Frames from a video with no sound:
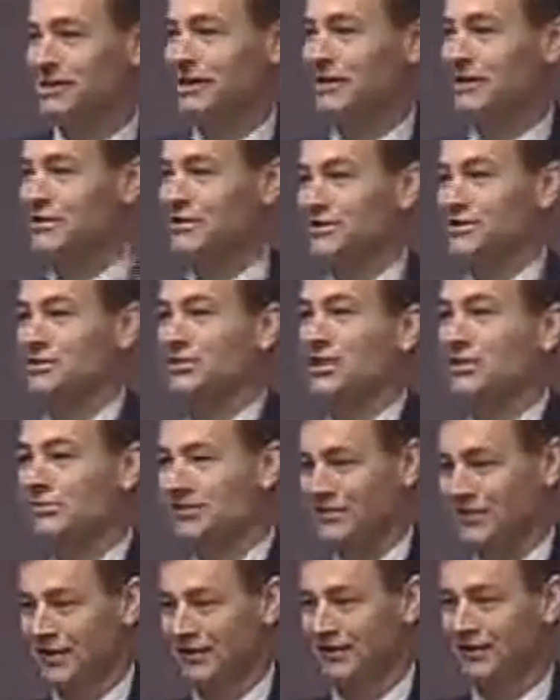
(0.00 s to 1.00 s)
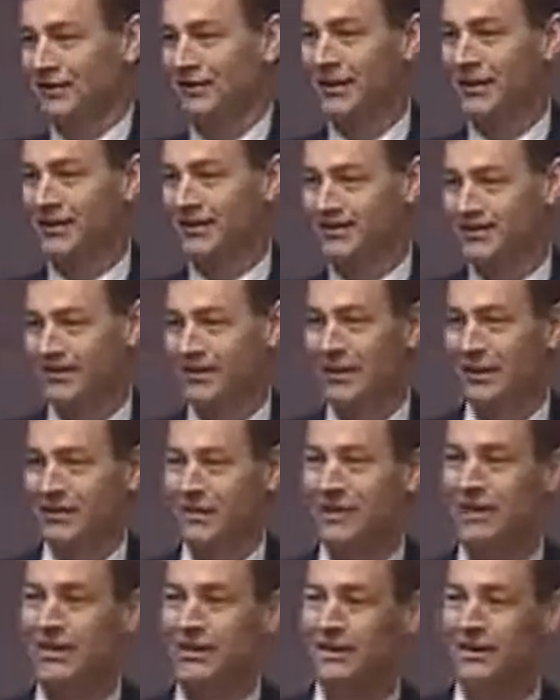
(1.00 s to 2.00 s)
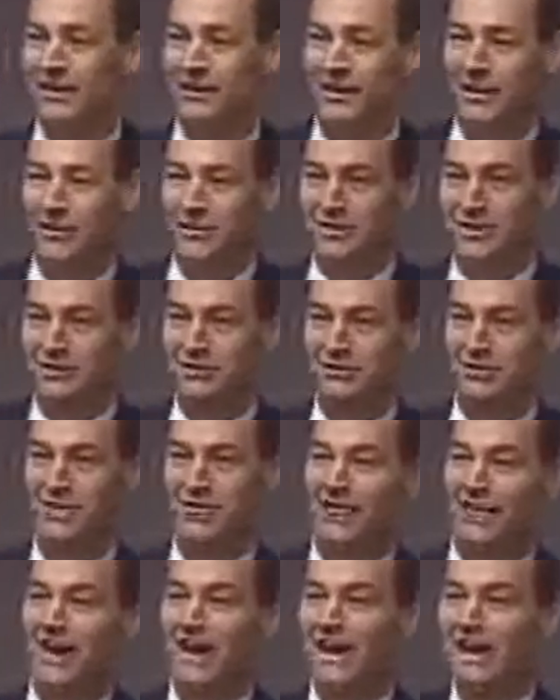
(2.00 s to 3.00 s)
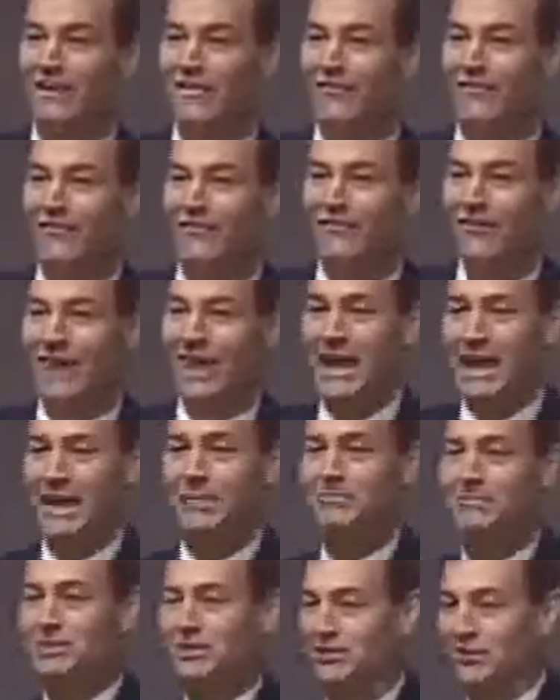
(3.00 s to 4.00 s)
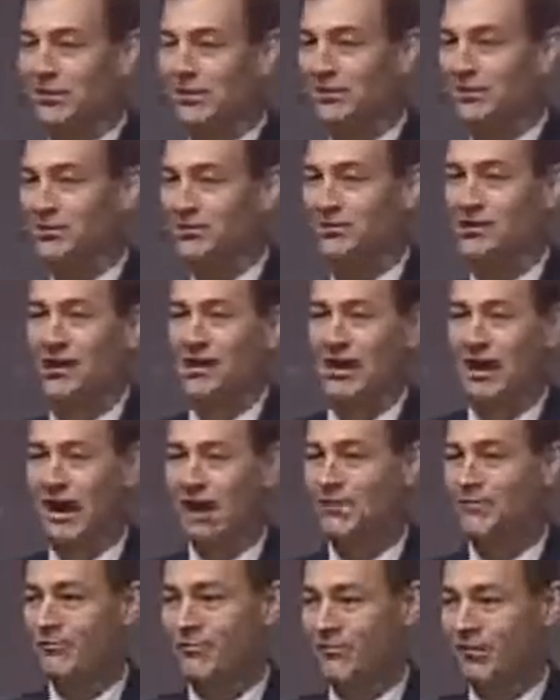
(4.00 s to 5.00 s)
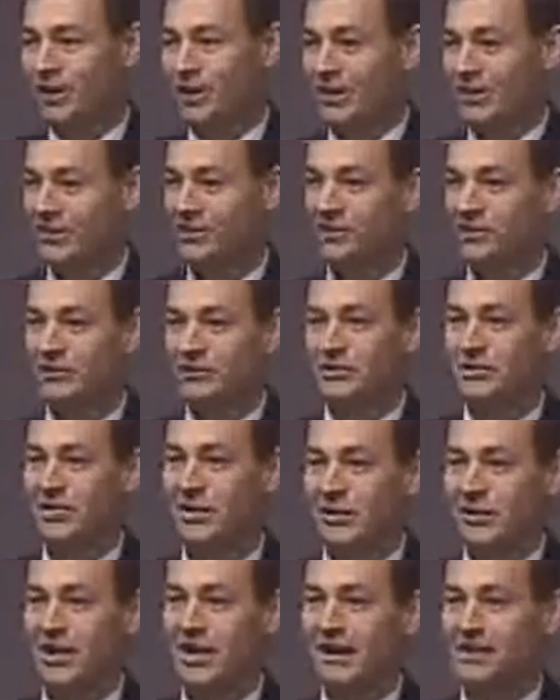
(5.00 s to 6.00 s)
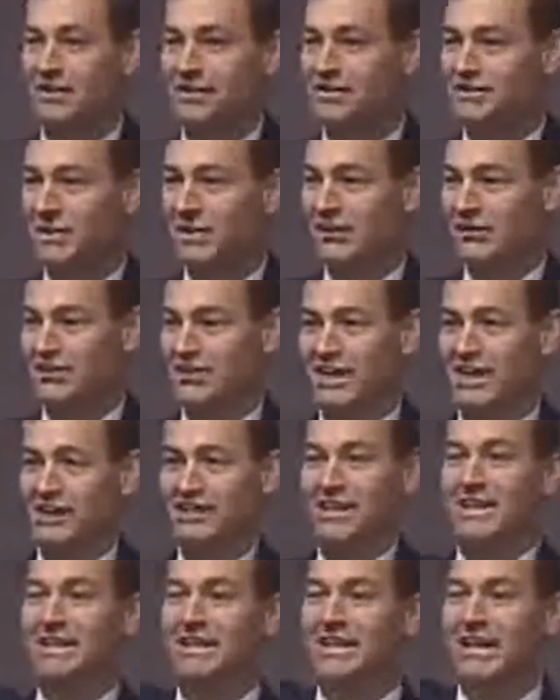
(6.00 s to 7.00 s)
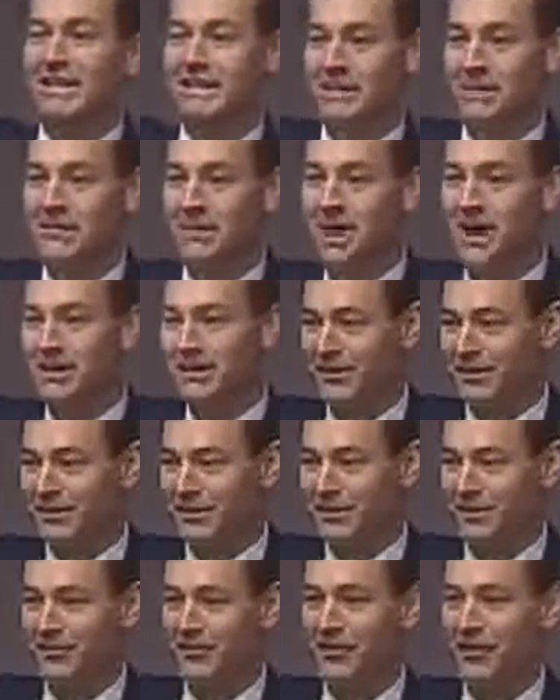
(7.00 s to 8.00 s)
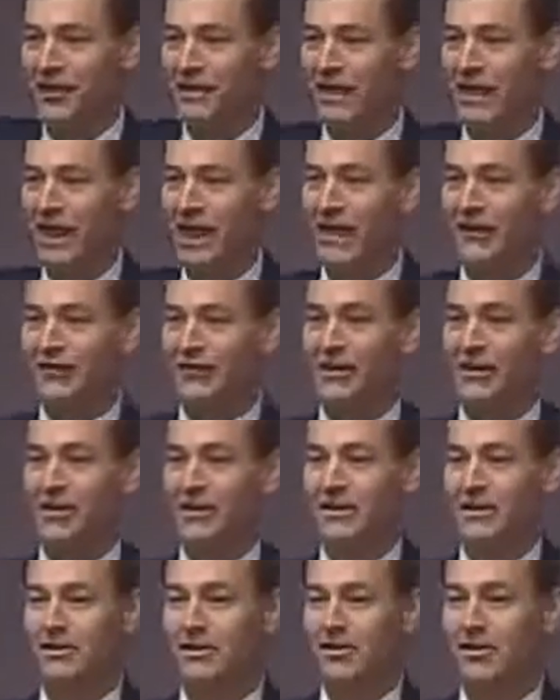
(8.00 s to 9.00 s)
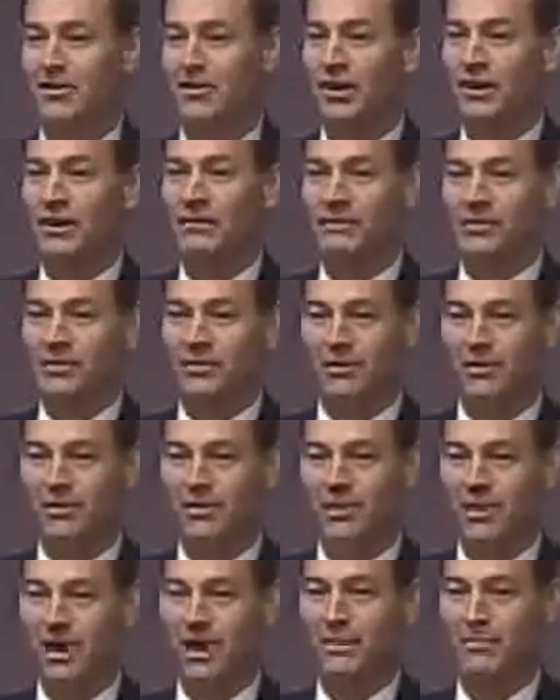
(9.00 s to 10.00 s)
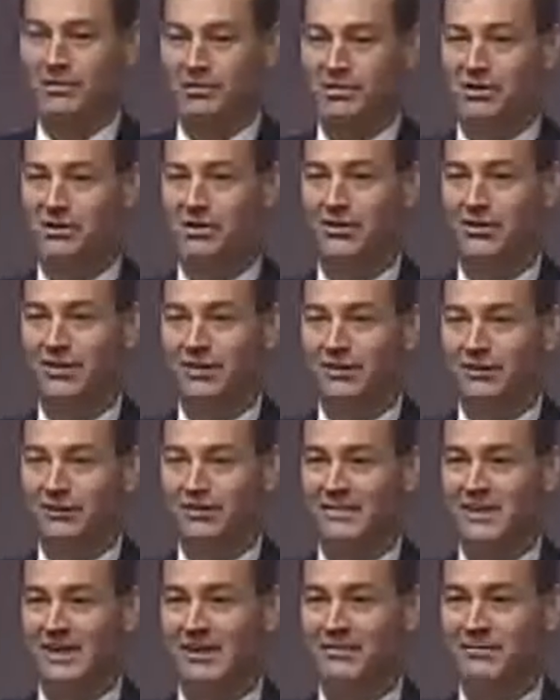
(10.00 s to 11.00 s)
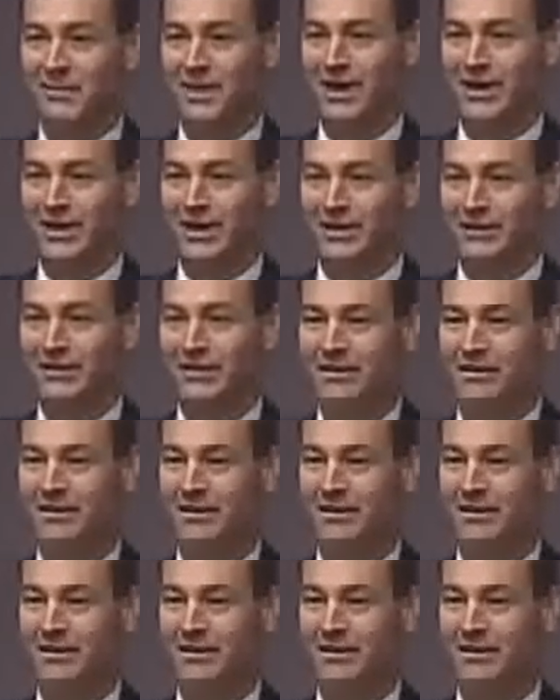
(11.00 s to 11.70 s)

to get a stress test the next day. Okay, so if I can capture those up front, do a $1,000 test and get them out of there, I have an incredible opportunity to save money.